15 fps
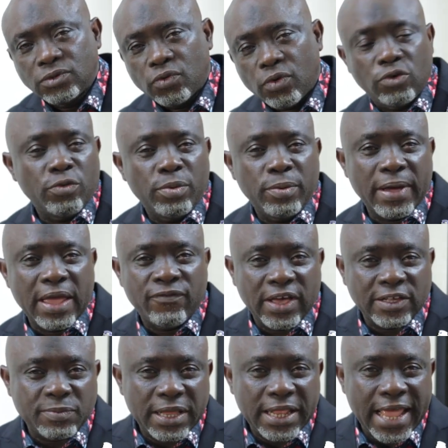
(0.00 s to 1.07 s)
What do we mean by
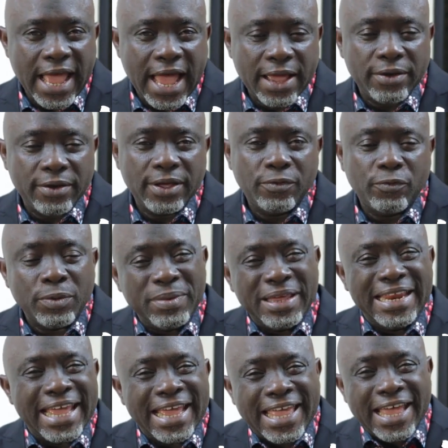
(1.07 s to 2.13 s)
investment here? We
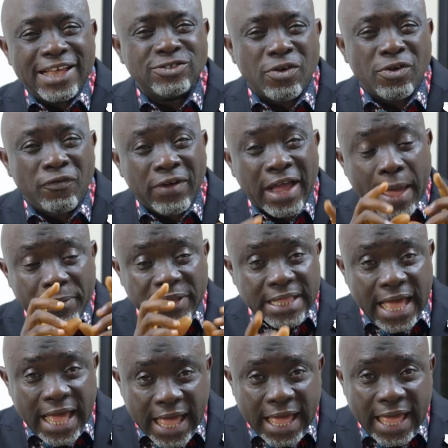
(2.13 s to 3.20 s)
mean a case of
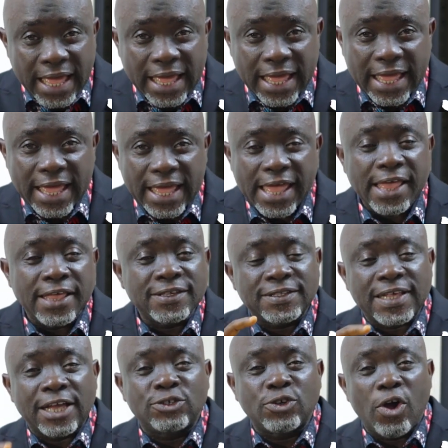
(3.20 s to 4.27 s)
capital in
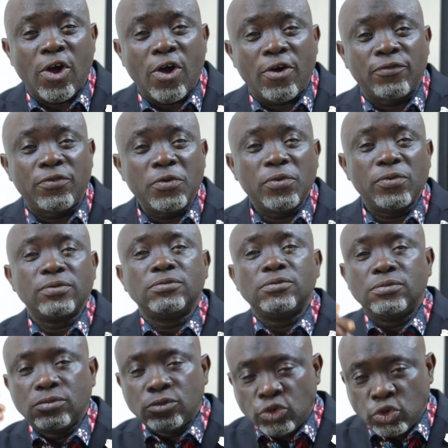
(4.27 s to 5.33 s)
search of
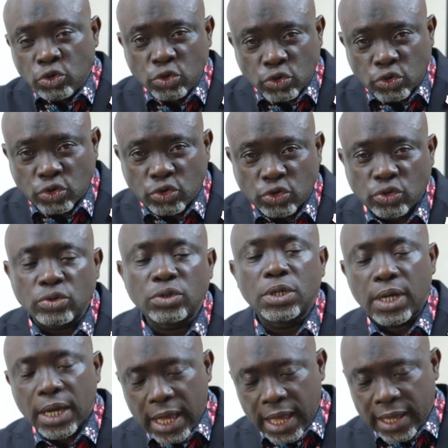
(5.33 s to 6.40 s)
use
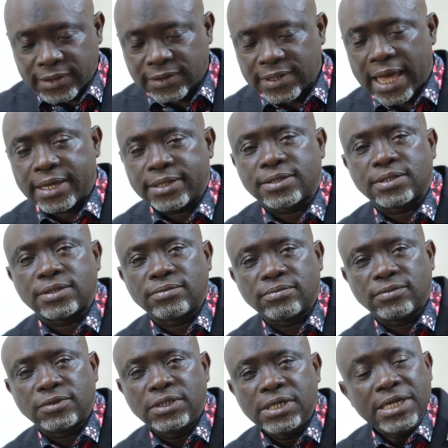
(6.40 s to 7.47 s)
and site.
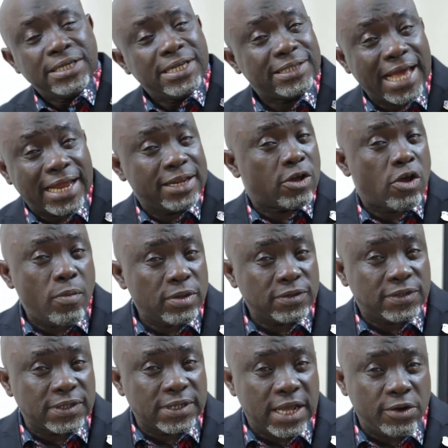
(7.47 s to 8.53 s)
These are the common
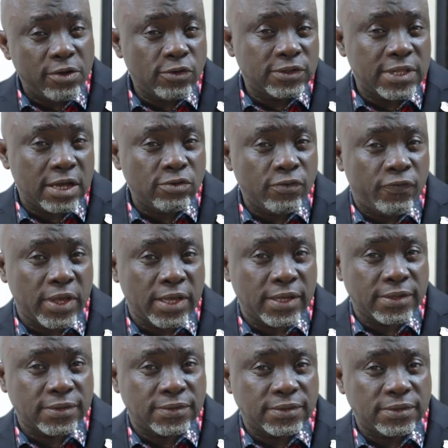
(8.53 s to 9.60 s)
scenarios that we
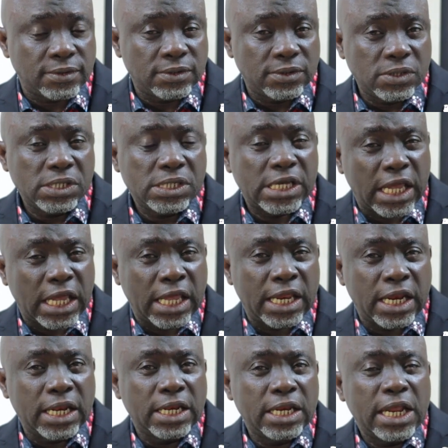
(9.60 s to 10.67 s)
face
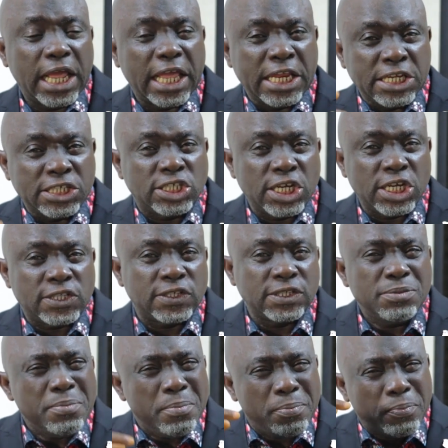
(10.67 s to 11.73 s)
in
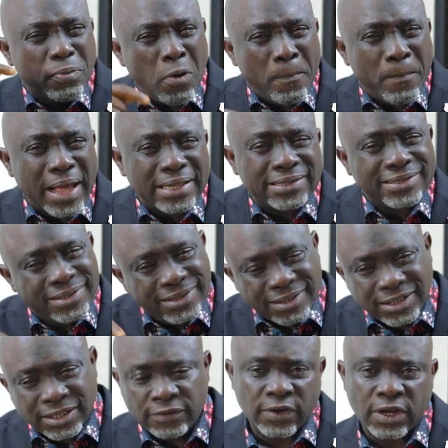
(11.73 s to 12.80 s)
initiating property
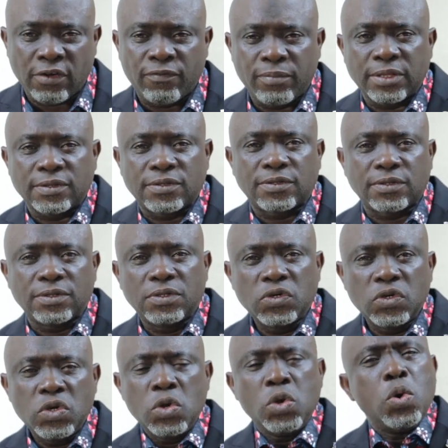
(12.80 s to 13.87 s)
development.
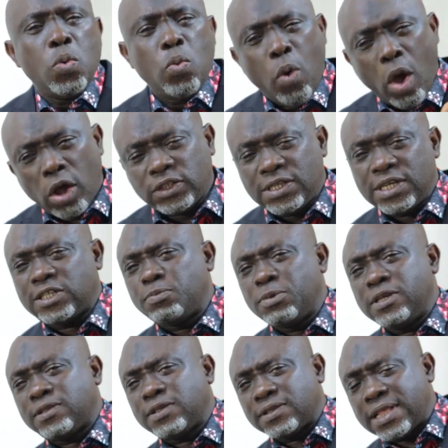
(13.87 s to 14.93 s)
What this
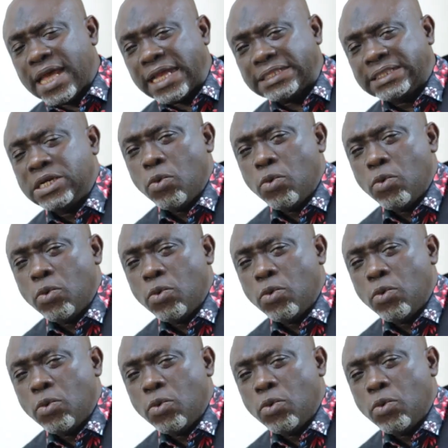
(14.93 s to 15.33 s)
means is that